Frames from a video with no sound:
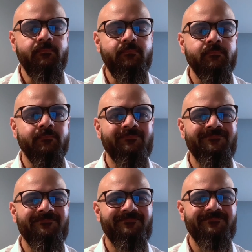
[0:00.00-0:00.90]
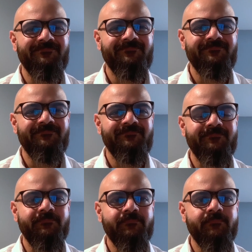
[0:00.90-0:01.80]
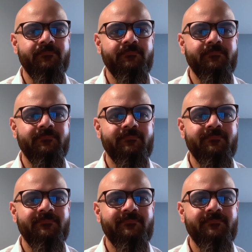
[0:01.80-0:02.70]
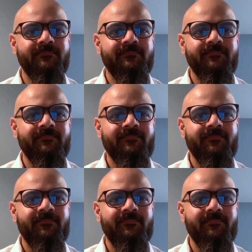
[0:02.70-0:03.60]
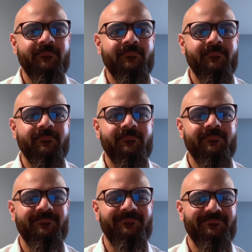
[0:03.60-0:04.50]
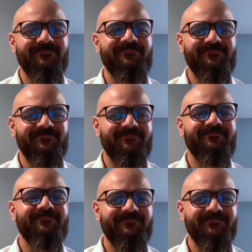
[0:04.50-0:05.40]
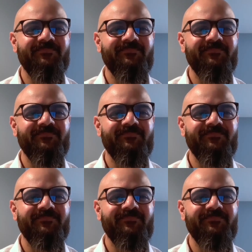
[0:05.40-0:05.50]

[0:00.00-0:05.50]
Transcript: (silent)